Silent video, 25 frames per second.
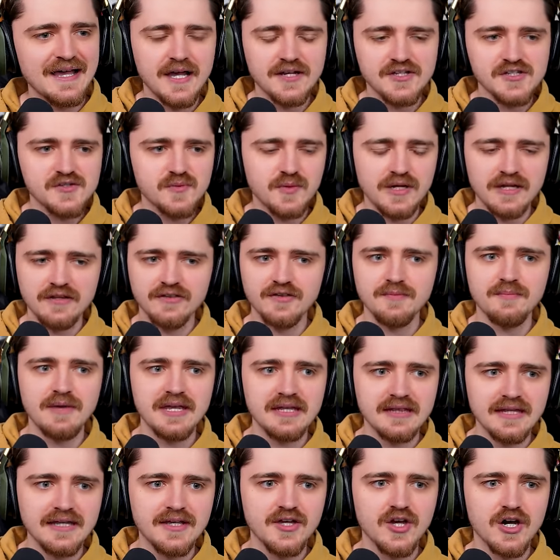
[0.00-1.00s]
I just wanted to
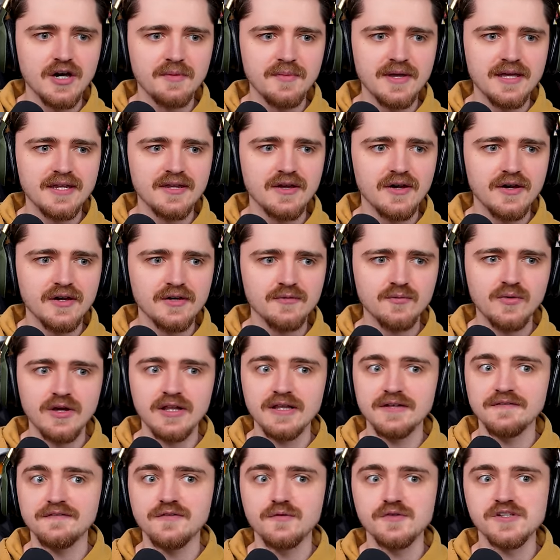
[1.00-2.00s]
mainly comment on,
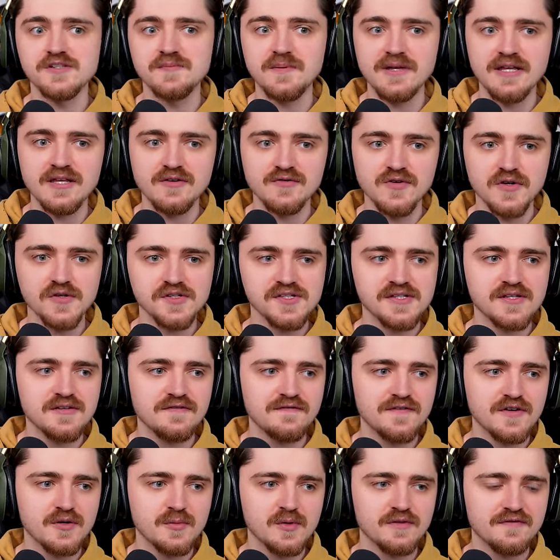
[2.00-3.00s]
well, if all speaking roles in the
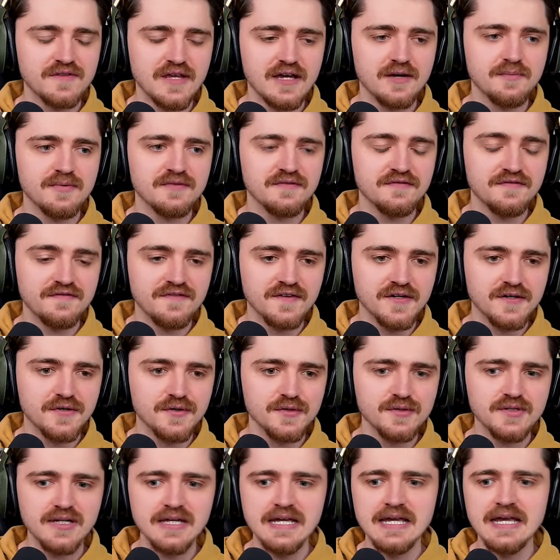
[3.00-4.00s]
film have now been
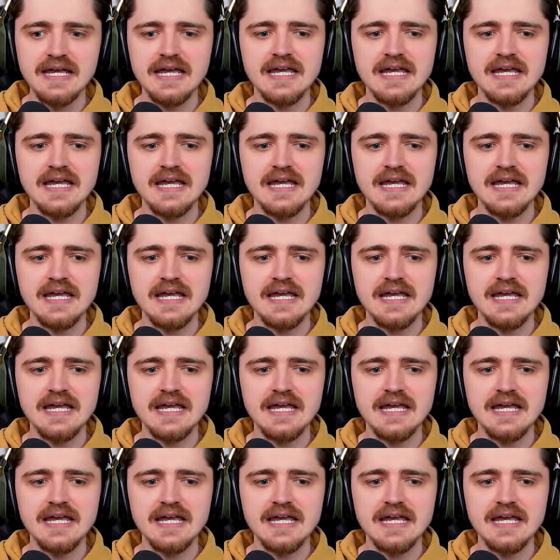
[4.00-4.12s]
filled,